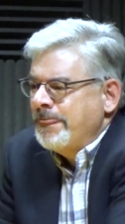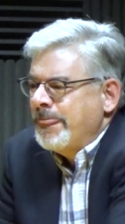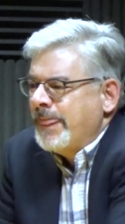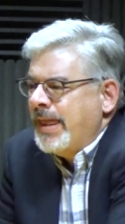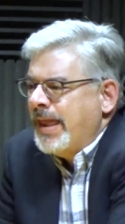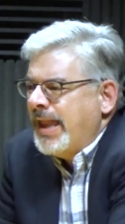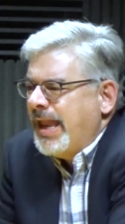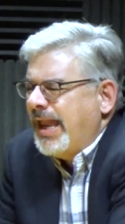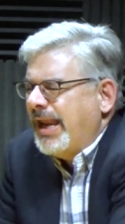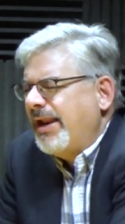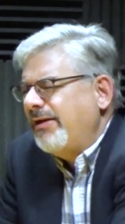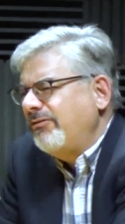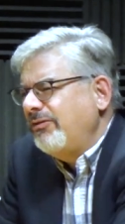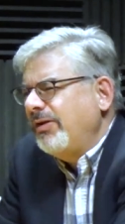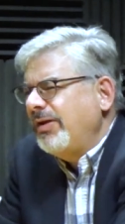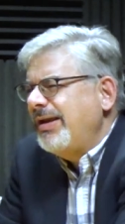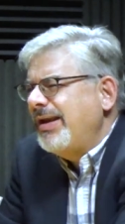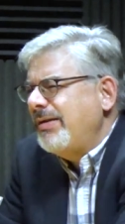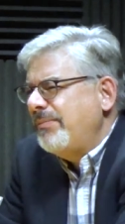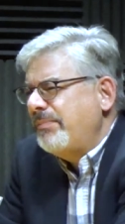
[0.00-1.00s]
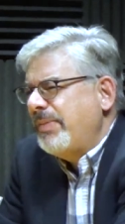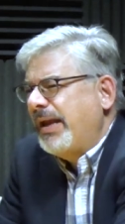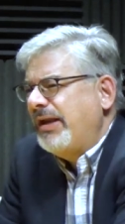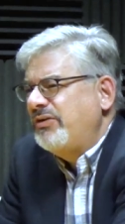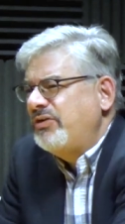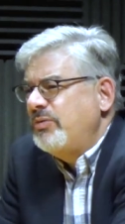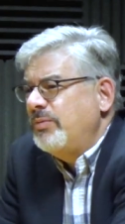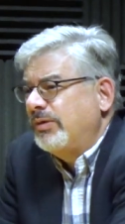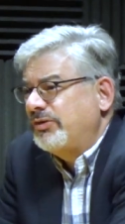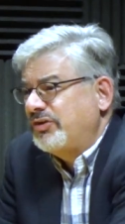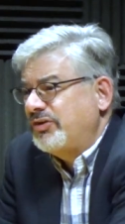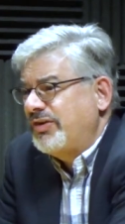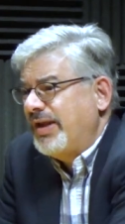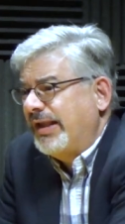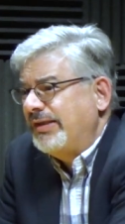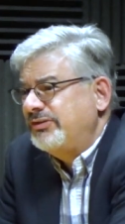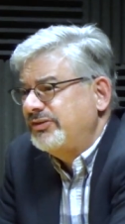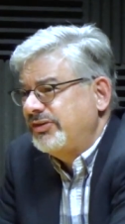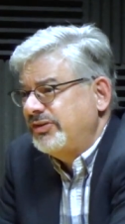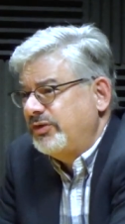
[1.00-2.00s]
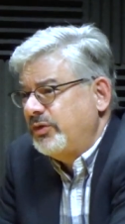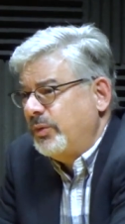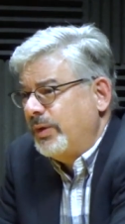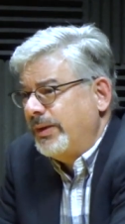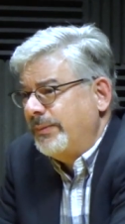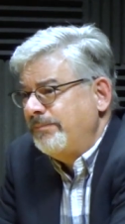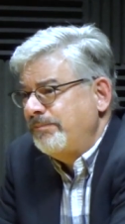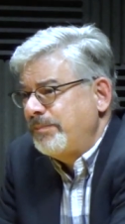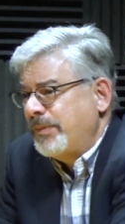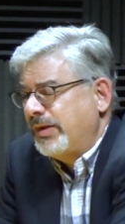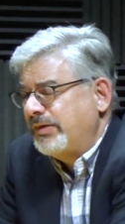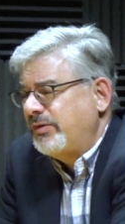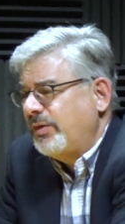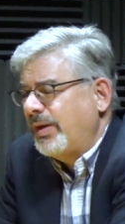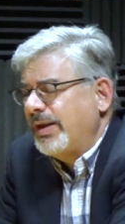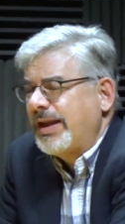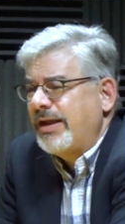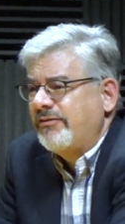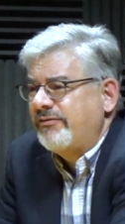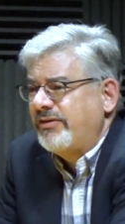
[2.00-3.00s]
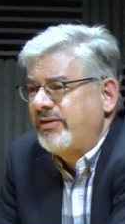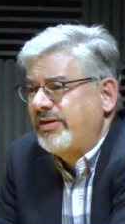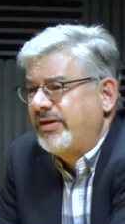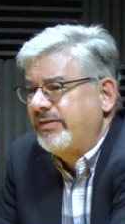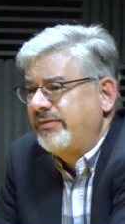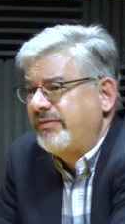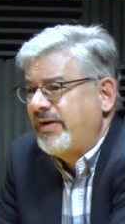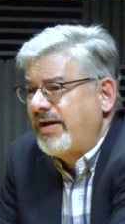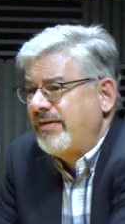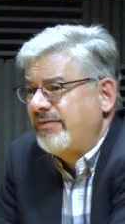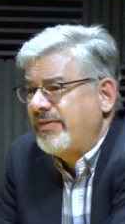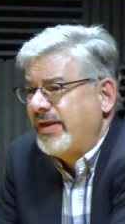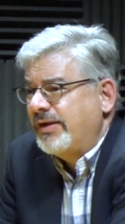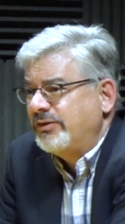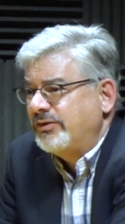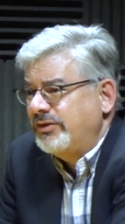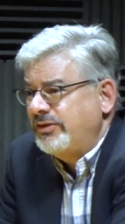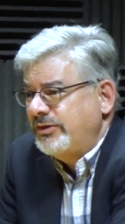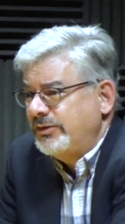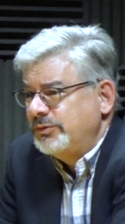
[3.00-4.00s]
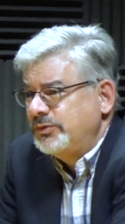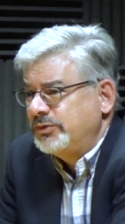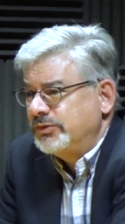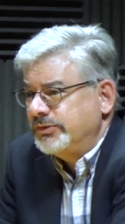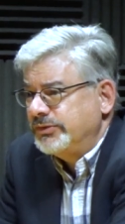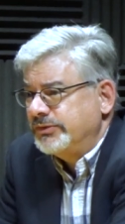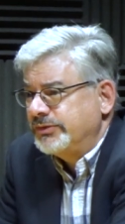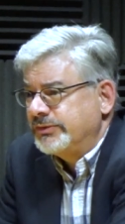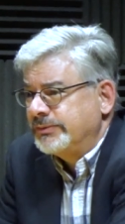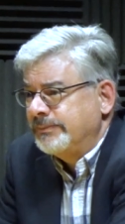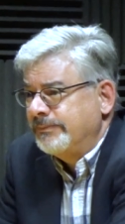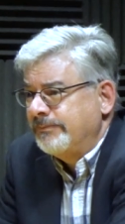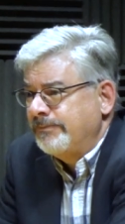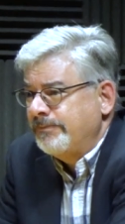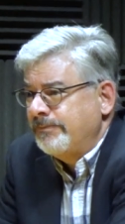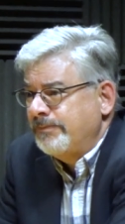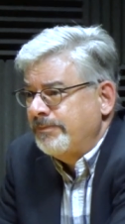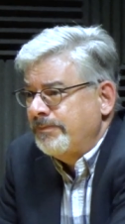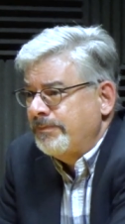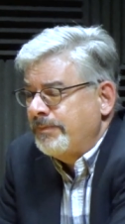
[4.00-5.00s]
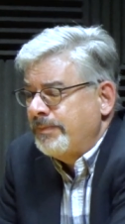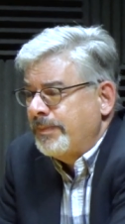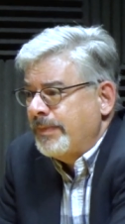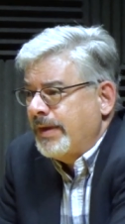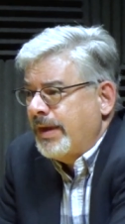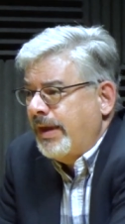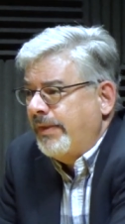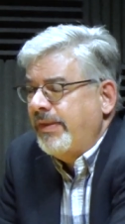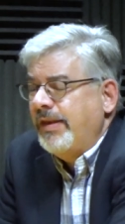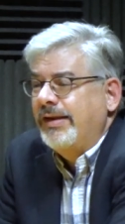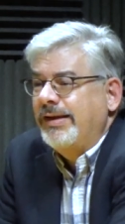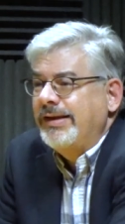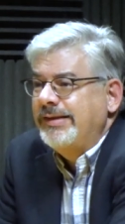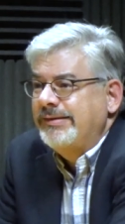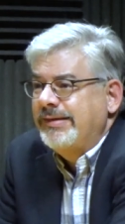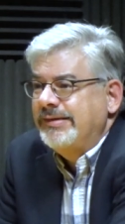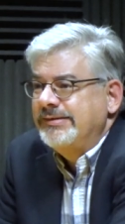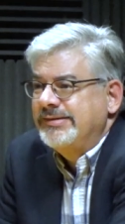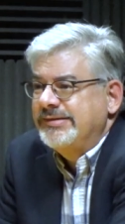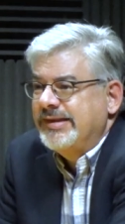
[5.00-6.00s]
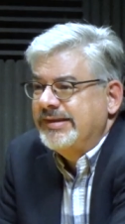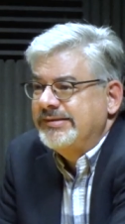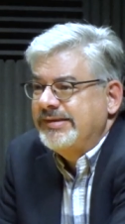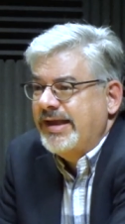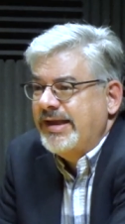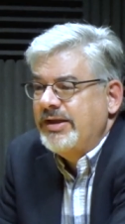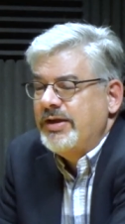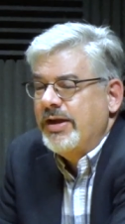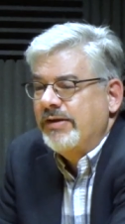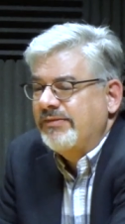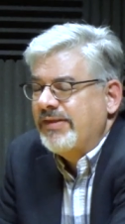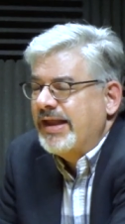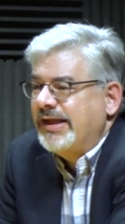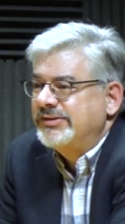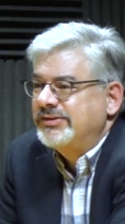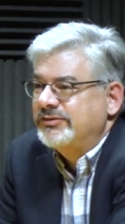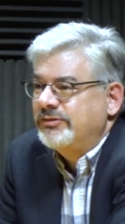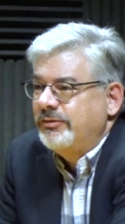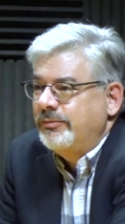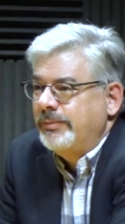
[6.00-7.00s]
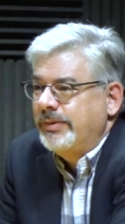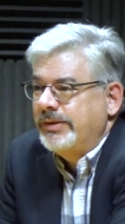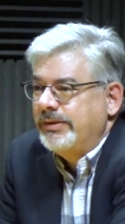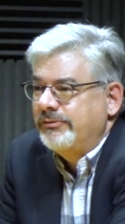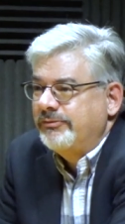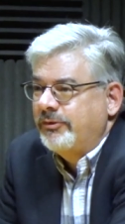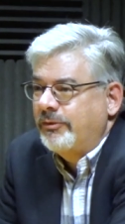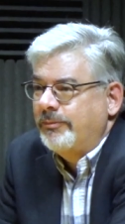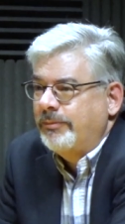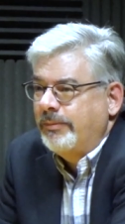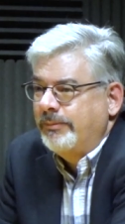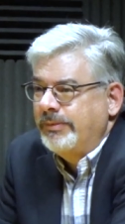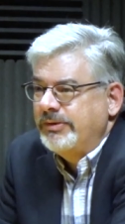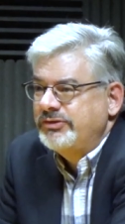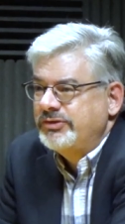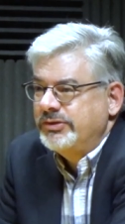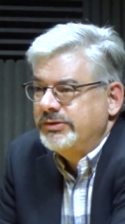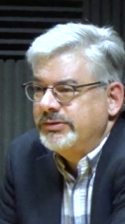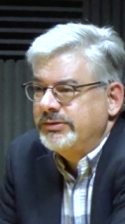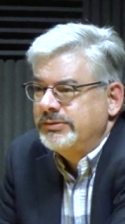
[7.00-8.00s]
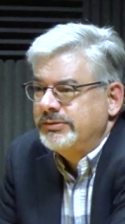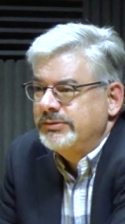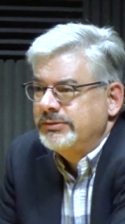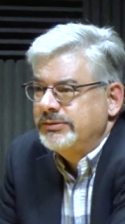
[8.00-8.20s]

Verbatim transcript: Yeah. And I really didn't pay too much attention to it until I got 5,000 users. Mm. And then LinkedIn says, hey, you have to ask for, for permission